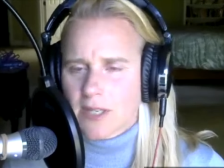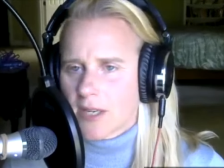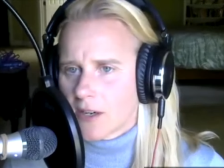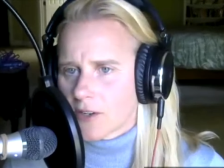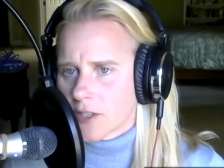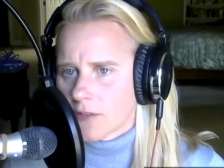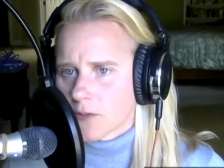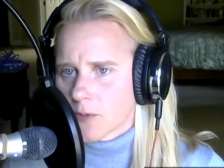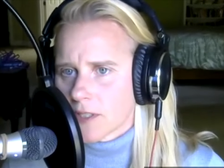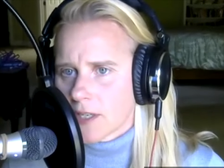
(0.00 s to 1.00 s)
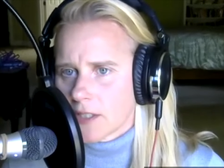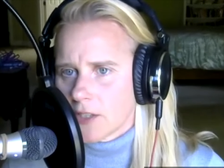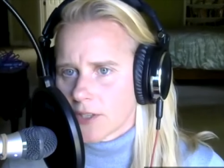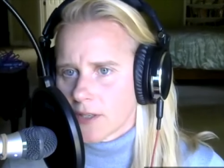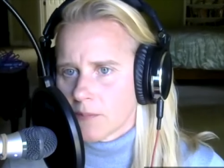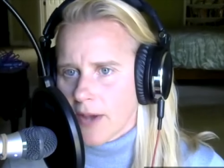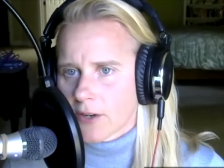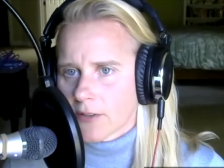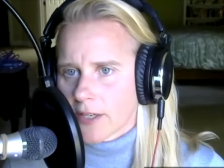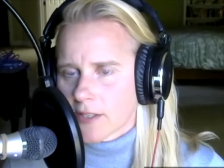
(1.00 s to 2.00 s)
kidding ourselves if we said gear didn't
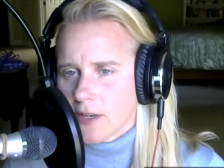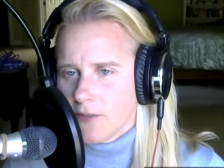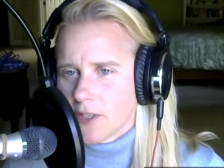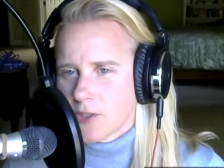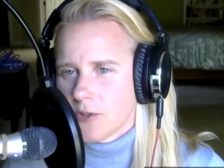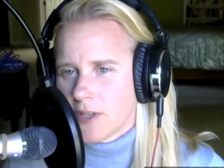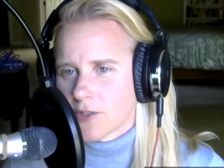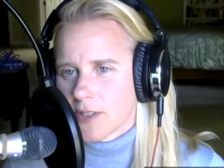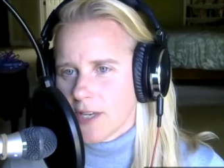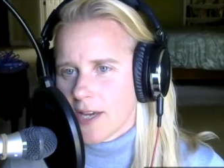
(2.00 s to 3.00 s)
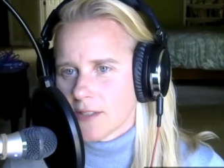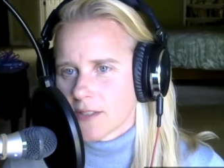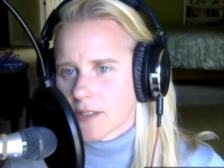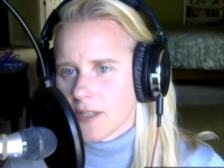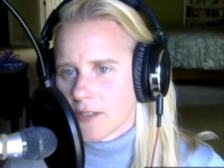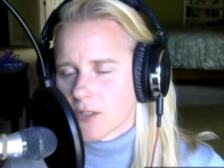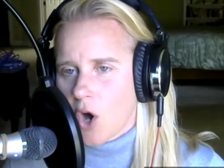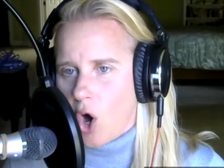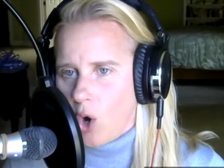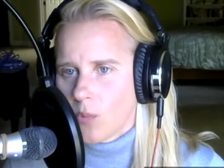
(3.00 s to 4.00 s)
matter. Like a seventy two hundred lens is
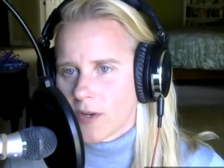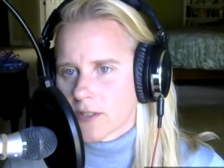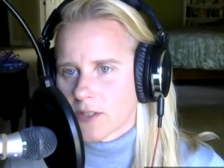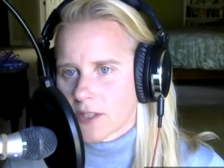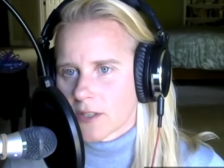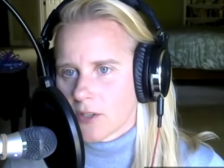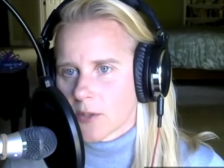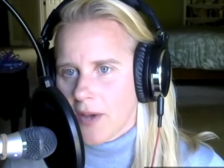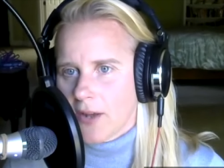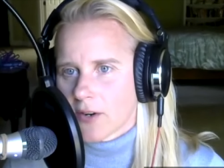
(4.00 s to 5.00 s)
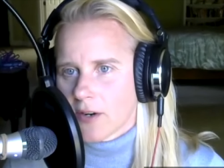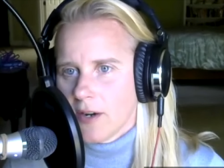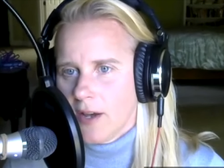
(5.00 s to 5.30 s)
always going to look better